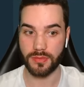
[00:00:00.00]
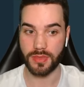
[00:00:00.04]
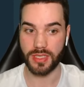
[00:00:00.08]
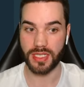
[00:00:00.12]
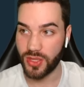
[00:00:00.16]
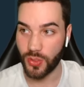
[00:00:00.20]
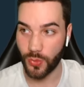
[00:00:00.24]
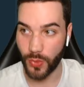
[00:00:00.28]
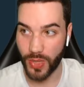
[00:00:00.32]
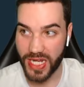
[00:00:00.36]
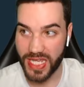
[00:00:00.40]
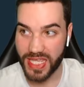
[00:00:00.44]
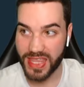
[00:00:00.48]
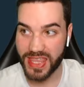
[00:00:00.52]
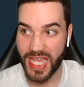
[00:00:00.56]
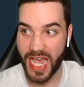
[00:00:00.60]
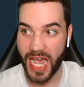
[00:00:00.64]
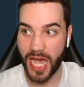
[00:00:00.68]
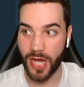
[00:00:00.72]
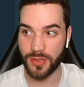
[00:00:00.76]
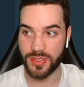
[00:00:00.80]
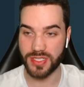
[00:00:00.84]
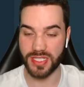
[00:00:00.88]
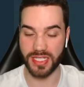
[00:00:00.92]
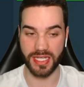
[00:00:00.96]
three
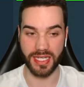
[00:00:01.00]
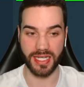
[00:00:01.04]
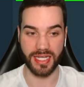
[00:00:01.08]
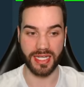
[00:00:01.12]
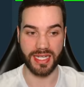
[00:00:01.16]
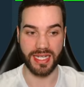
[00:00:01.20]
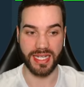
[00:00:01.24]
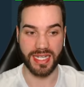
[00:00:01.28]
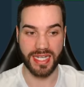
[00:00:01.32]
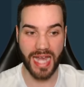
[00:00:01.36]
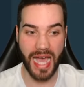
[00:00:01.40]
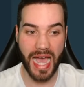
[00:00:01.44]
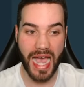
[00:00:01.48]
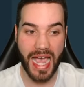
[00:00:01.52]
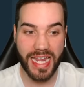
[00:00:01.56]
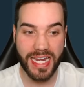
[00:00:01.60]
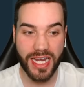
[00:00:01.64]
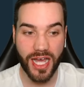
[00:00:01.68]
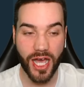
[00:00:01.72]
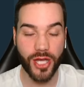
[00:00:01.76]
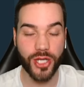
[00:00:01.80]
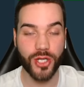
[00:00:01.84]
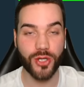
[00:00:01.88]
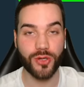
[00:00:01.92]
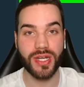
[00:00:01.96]
thousand nine
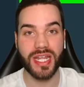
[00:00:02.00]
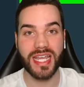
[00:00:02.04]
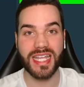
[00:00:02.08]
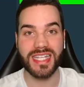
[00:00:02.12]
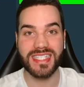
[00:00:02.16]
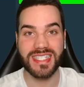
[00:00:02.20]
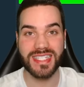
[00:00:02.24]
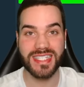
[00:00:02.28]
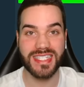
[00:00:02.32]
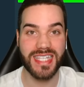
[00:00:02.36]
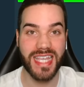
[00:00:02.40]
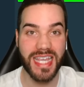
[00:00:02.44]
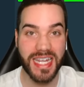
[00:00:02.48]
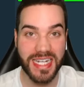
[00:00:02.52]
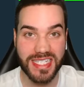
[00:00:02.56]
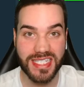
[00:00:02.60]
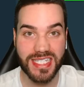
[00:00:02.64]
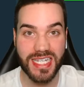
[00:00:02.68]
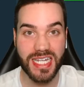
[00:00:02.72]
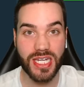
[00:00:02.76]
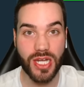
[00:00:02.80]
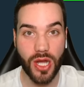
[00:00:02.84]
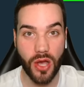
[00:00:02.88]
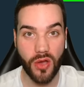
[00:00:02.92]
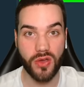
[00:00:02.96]
hundred
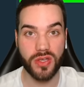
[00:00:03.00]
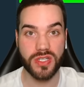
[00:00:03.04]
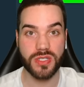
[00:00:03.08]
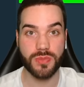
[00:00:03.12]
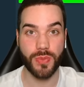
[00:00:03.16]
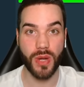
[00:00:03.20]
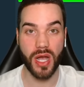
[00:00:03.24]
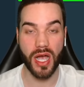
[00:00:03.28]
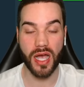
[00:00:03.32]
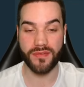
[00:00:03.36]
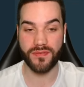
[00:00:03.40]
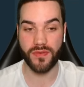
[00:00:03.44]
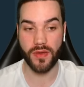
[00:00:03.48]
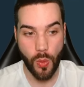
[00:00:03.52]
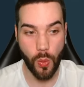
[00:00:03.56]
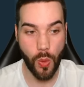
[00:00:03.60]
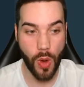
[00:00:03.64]
sixty dollars profit,